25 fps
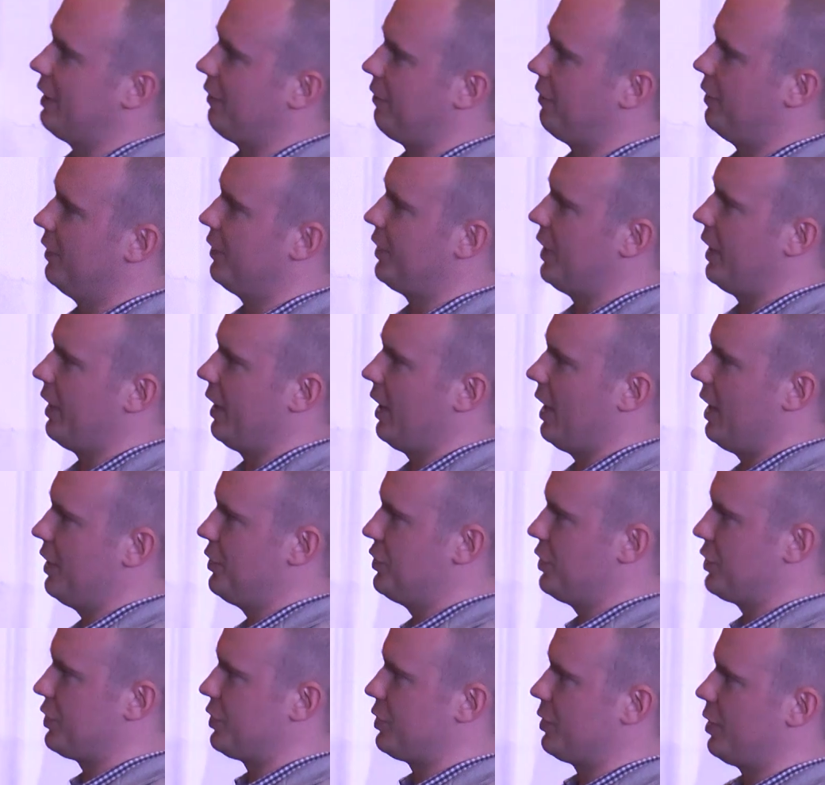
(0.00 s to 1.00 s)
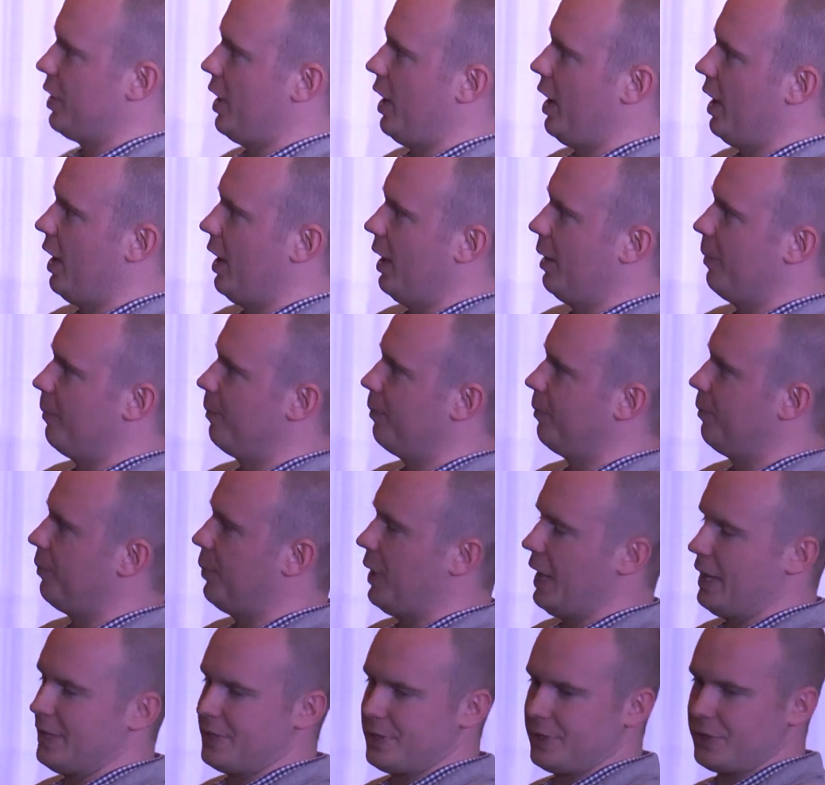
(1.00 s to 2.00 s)
filtering, I just
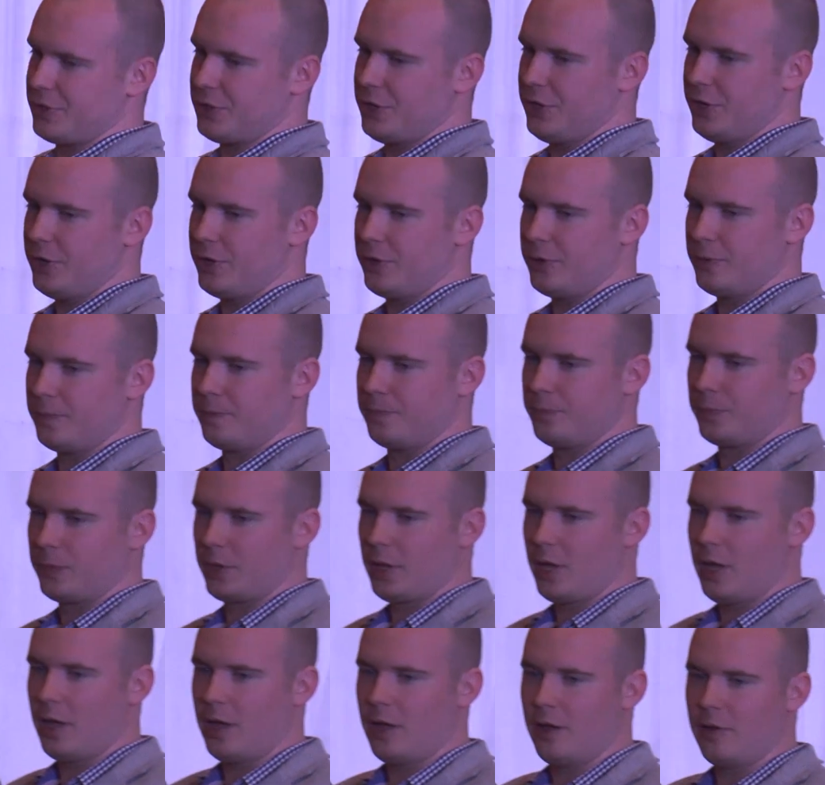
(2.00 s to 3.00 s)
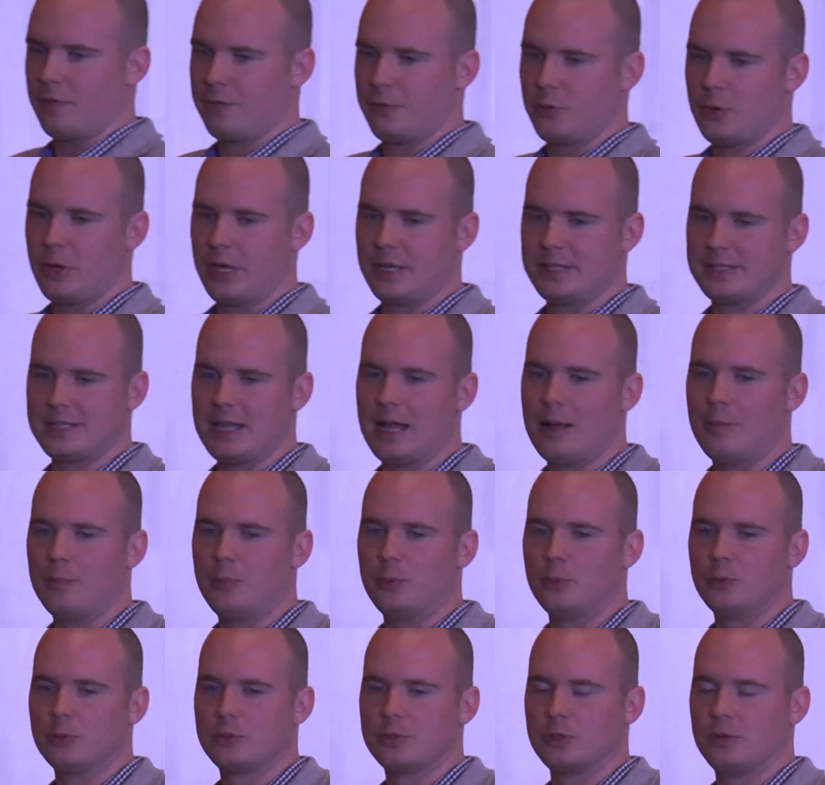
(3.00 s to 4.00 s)
placed it here, a few
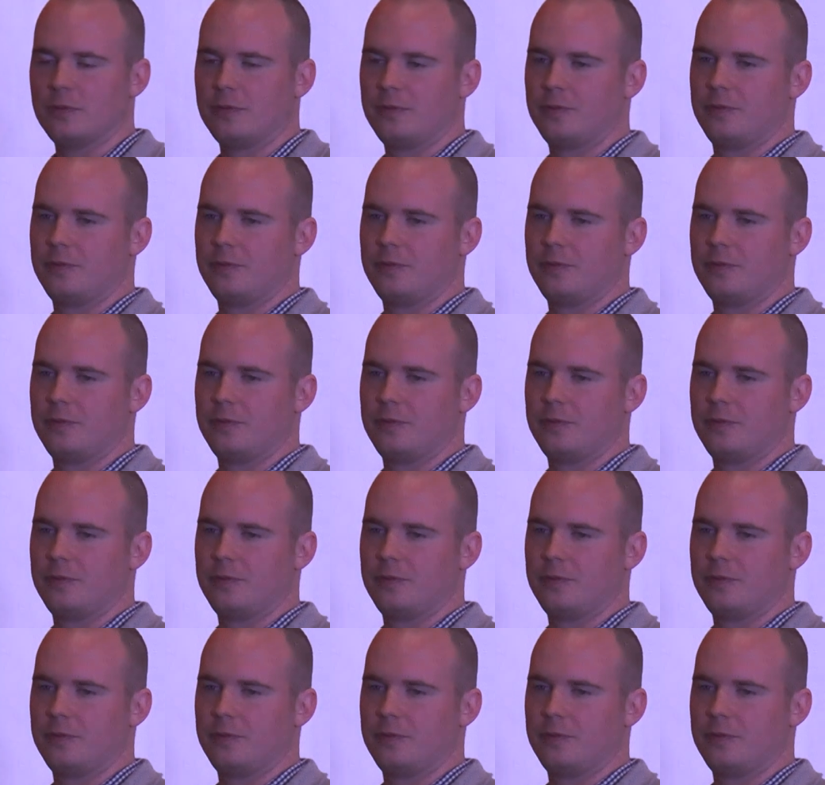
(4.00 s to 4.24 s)
examples of